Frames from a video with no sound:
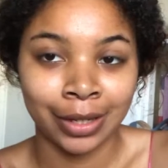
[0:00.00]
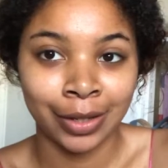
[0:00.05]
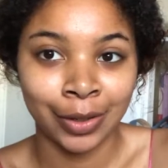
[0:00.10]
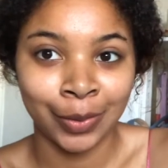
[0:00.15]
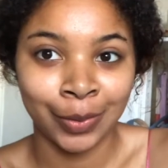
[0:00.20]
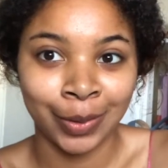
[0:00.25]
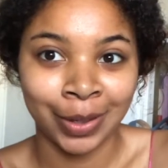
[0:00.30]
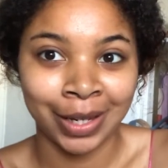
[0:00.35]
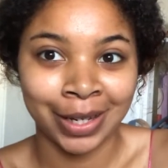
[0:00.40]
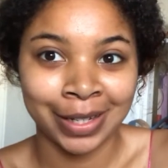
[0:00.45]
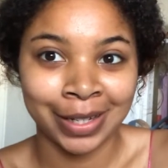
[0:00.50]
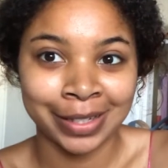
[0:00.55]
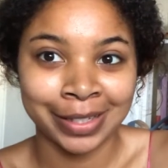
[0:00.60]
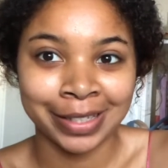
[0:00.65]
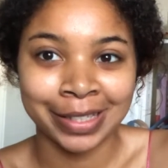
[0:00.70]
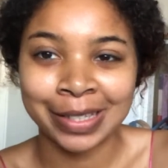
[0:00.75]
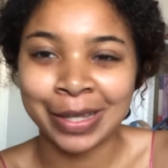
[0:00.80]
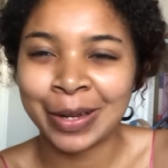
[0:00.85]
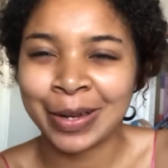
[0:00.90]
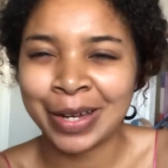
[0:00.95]
Okay,
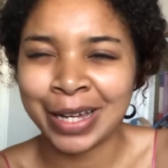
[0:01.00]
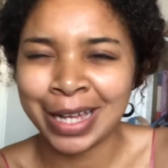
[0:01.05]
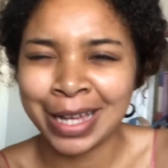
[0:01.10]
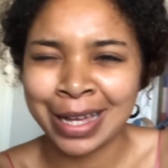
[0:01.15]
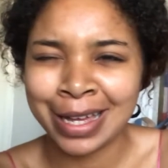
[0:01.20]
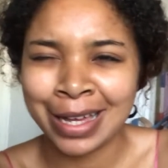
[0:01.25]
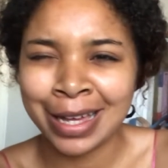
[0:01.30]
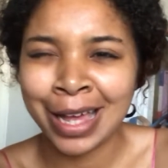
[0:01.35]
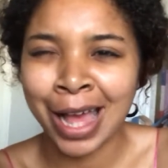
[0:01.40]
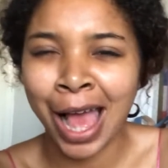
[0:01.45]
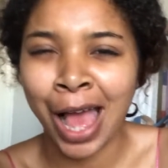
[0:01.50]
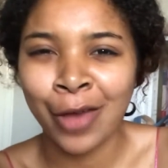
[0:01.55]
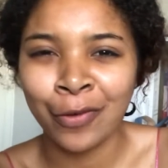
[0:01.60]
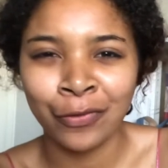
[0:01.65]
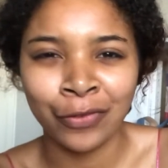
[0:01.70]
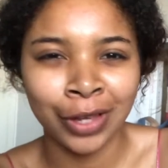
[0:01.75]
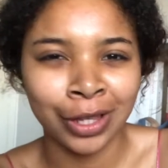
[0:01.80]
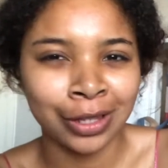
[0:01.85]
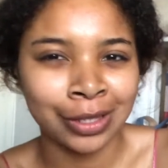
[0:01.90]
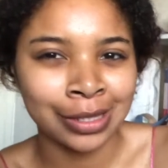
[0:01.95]
so I
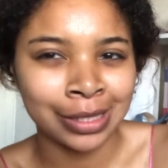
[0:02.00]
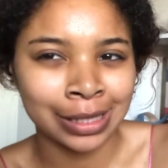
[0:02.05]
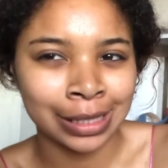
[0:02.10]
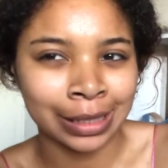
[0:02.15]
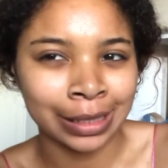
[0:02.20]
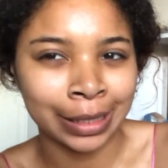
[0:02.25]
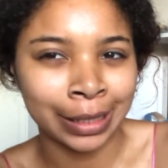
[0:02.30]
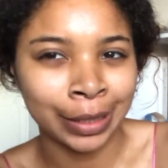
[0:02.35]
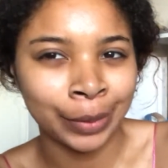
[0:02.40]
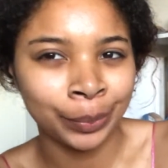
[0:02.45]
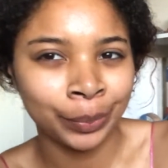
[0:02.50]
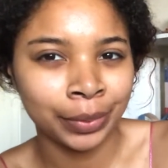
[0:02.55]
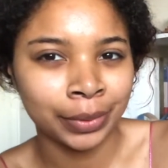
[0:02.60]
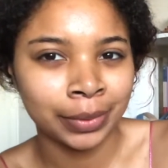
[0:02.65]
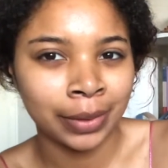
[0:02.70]
fell asleep,